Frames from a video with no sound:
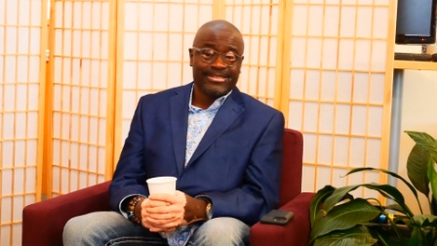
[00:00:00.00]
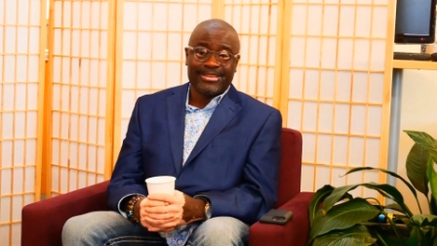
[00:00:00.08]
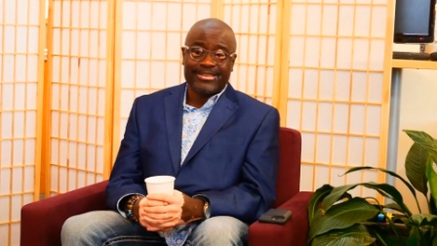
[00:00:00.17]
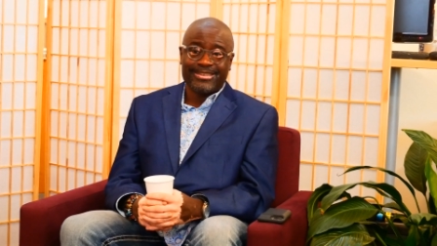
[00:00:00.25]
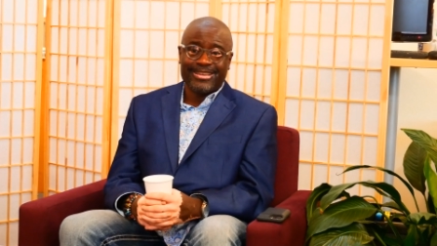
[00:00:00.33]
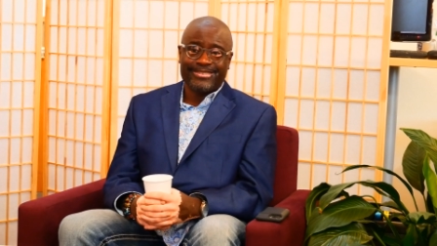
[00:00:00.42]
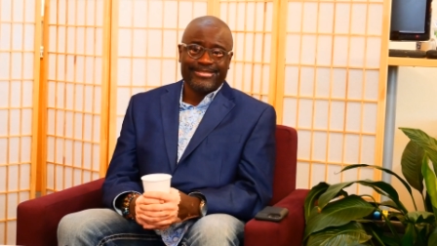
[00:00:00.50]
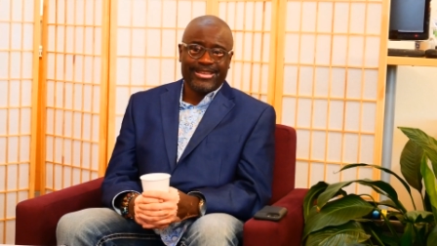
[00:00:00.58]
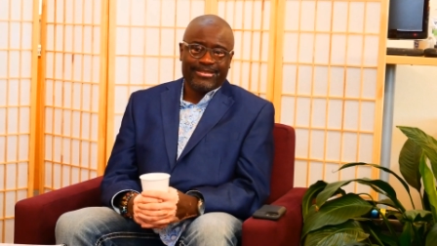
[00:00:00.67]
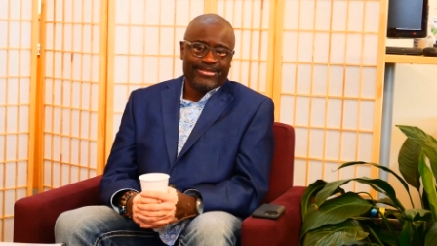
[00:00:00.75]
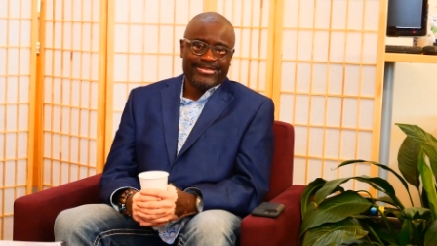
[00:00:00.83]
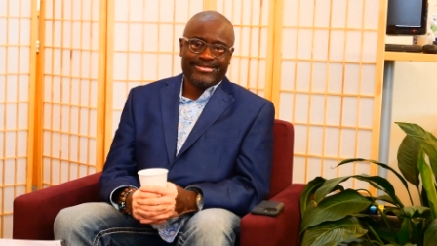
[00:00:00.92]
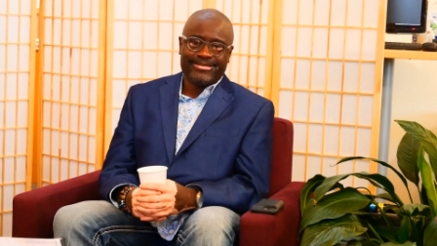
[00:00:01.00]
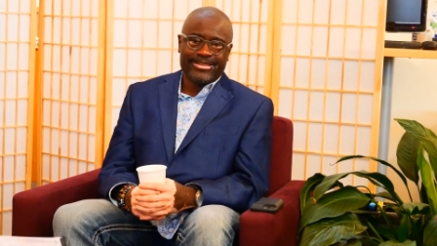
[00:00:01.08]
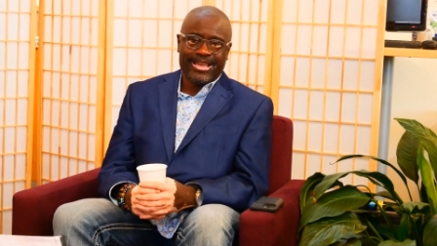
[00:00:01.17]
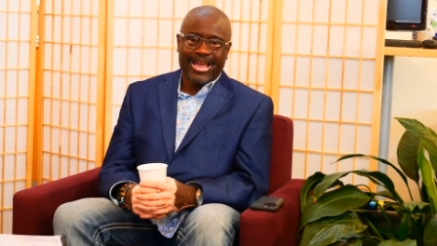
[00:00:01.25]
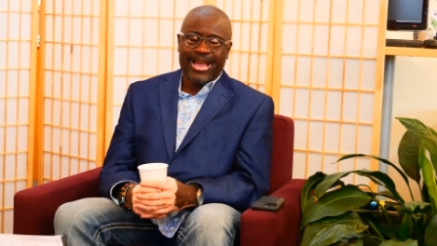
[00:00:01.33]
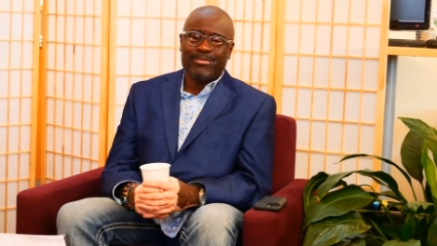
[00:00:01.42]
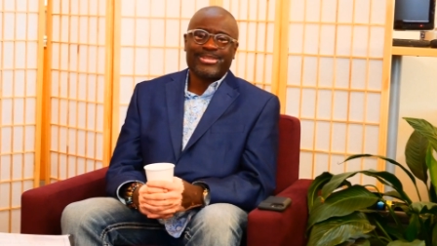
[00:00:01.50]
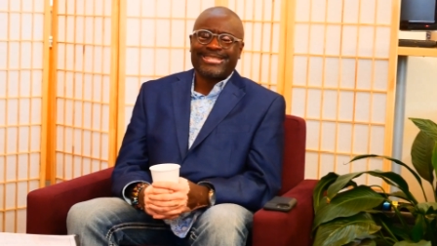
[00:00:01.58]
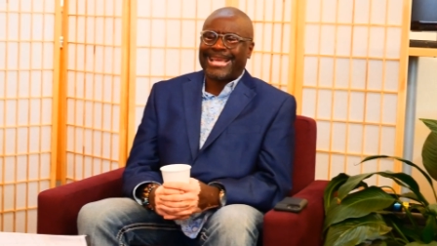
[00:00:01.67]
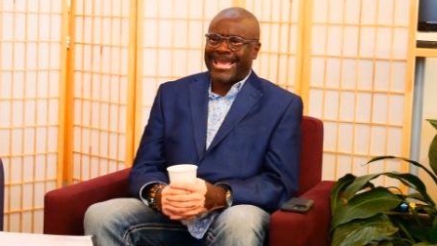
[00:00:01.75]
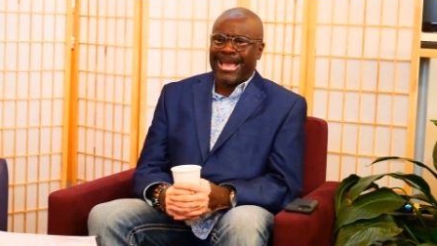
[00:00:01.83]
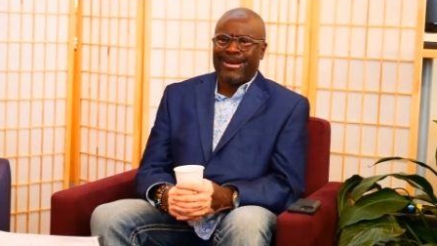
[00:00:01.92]
And, and, and I was an
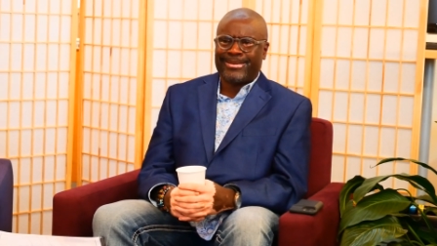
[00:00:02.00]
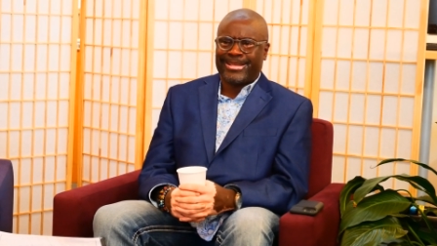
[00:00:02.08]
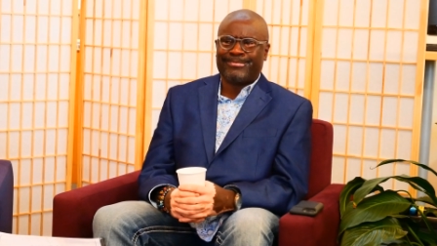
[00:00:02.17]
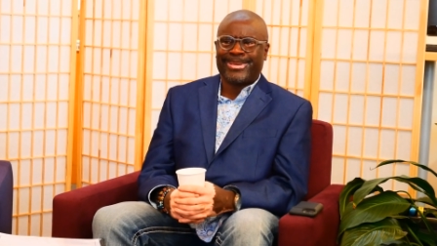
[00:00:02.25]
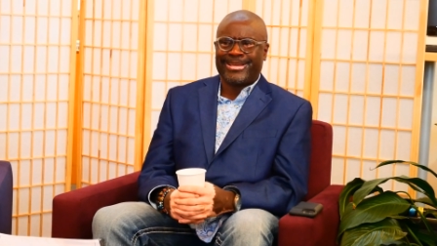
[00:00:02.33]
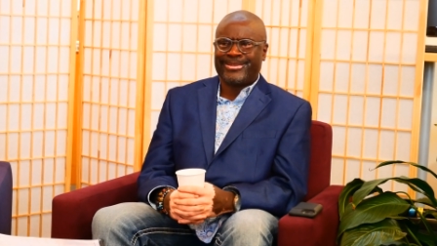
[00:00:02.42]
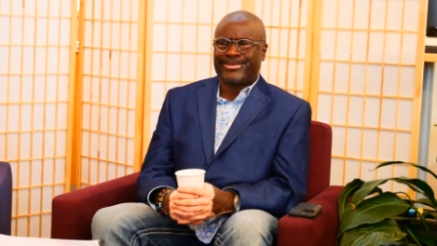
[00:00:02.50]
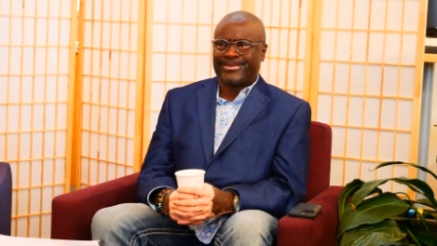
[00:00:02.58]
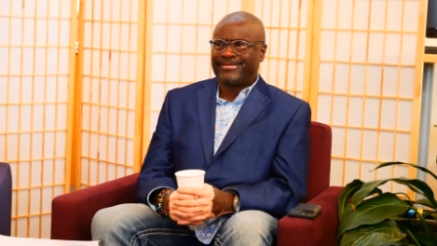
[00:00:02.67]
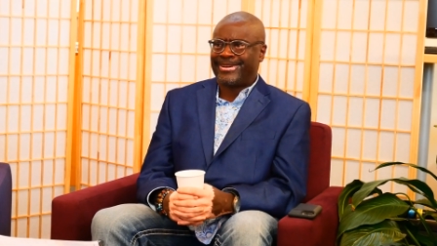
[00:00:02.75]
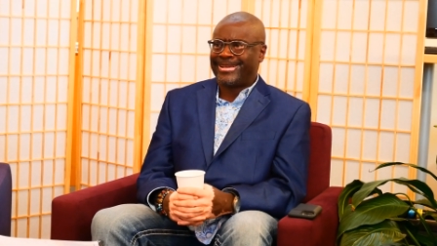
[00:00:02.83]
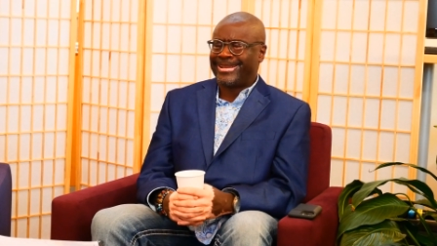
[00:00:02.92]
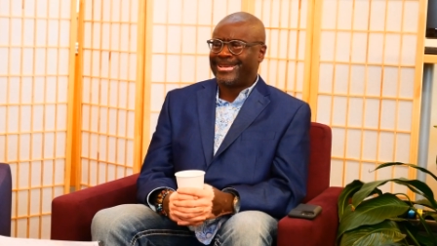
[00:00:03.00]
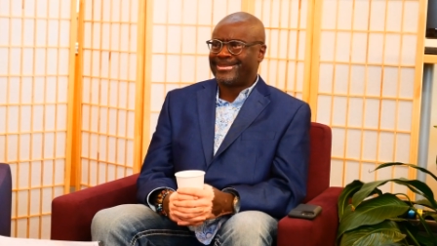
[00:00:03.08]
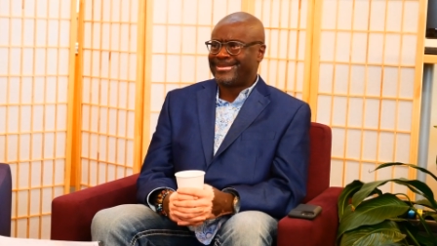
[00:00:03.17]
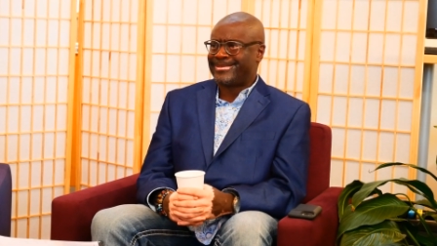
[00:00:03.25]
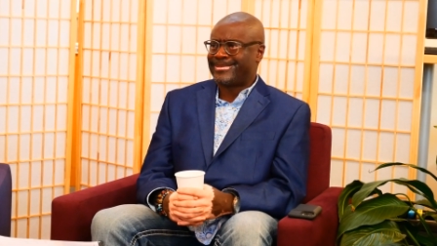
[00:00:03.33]
accounting major, finance,